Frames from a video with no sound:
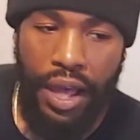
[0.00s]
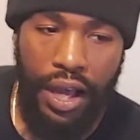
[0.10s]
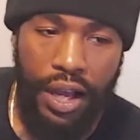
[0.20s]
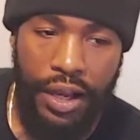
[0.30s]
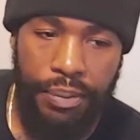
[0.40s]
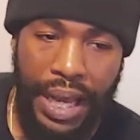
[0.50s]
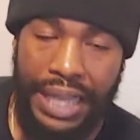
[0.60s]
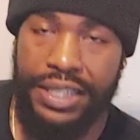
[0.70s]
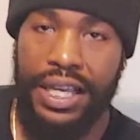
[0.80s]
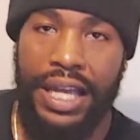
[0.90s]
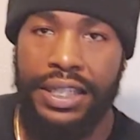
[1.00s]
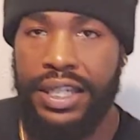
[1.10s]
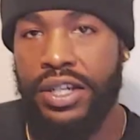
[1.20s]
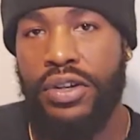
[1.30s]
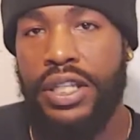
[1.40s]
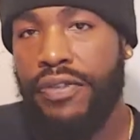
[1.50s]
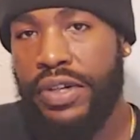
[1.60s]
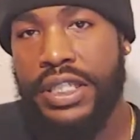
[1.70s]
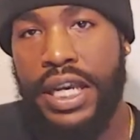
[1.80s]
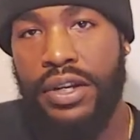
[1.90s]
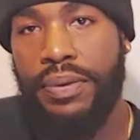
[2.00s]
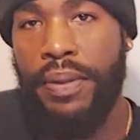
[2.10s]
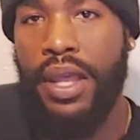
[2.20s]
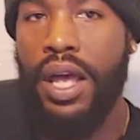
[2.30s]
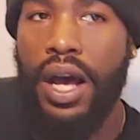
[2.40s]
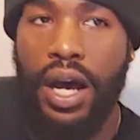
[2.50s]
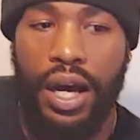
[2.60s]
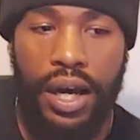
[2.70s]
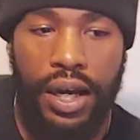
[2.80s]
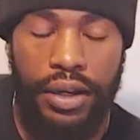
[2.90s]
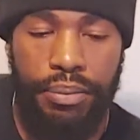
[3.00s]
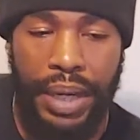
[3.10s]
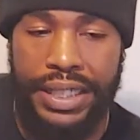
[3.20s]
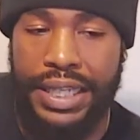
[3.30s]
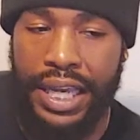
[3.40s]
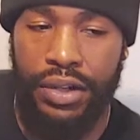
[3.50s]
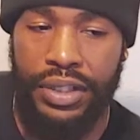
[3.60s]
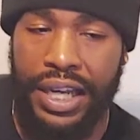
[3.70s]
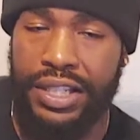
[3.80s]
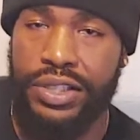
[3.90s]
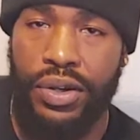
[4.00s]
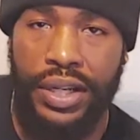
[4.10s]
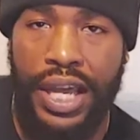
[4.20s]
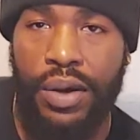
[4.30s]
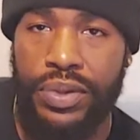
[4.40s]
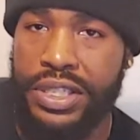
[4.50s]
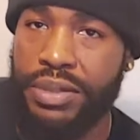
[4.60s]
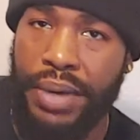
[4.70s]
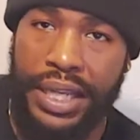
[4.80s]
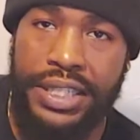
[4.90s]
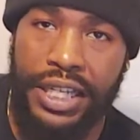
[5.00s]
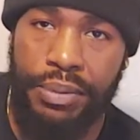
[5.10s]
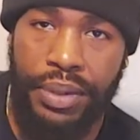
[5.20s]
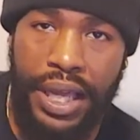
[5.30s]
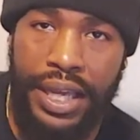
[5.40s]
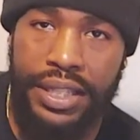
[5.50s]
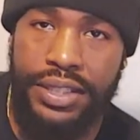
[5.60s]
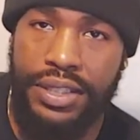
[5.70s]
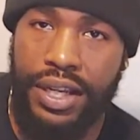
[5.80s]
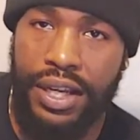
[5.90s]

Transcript: I did it on a different channel. My channel that it's on now, which is Mike Check Appliance,